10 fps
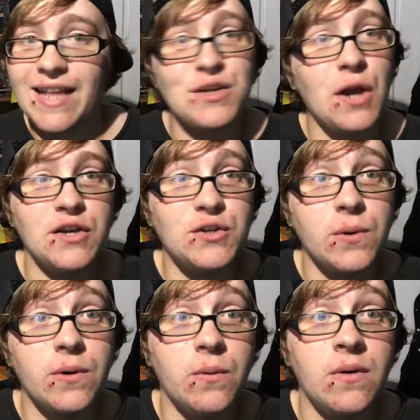it's not
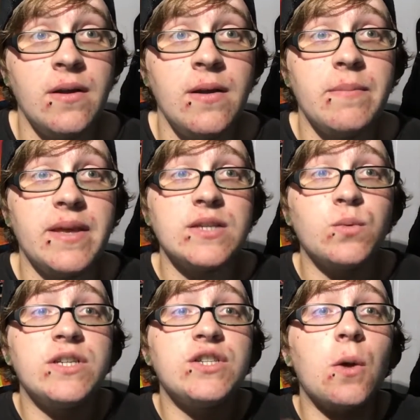true.
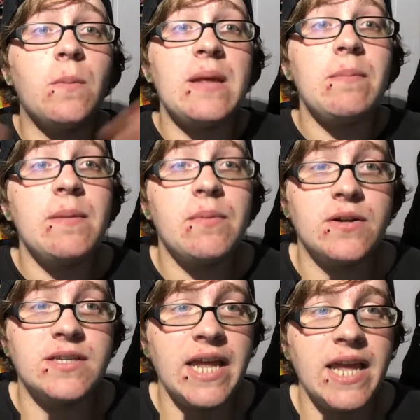Because when so many
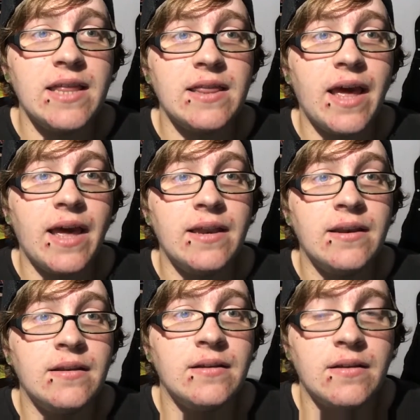people are saying that,
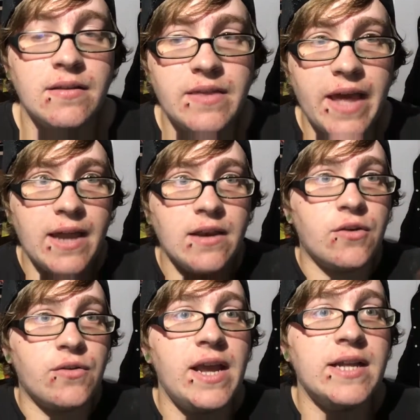
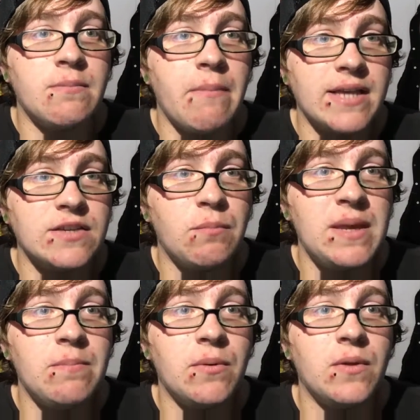that creates a mass of
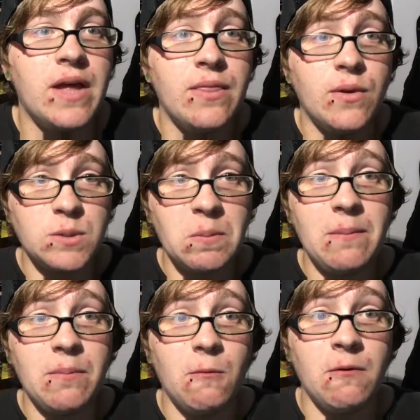people, and those
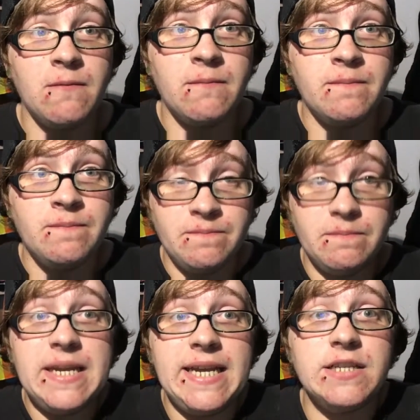people
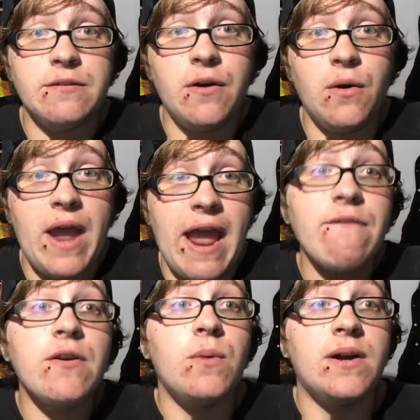need to vote.
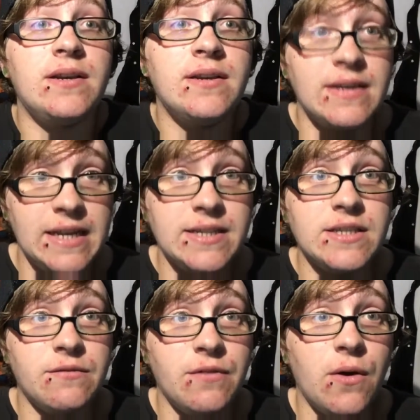Everyone
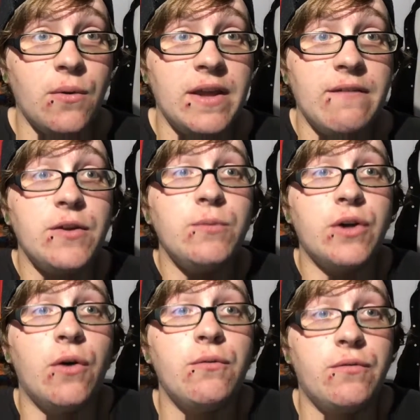needs to vote. If you
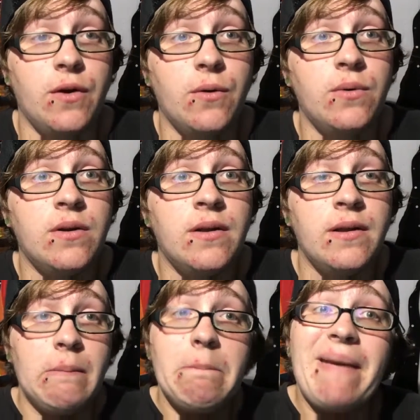don't vote,
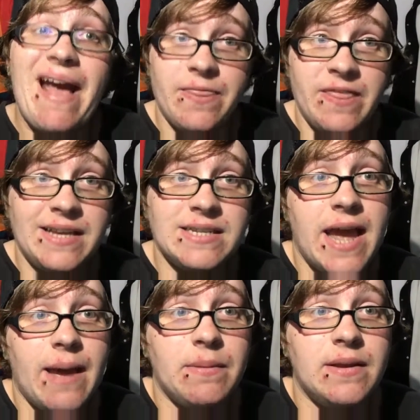bad things
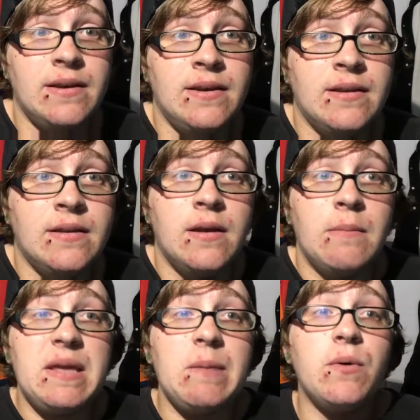happen.
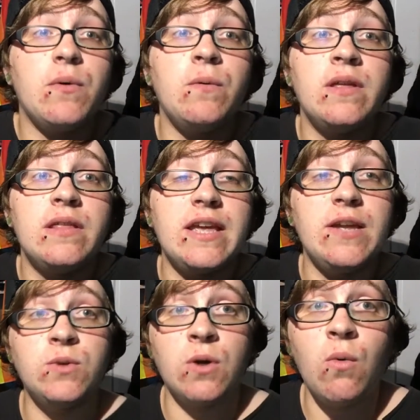People
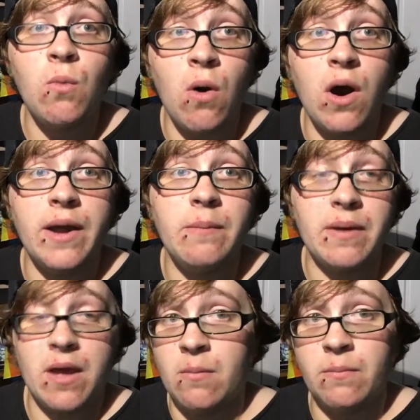that you don't
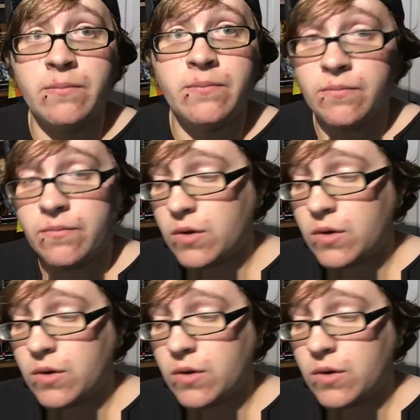want become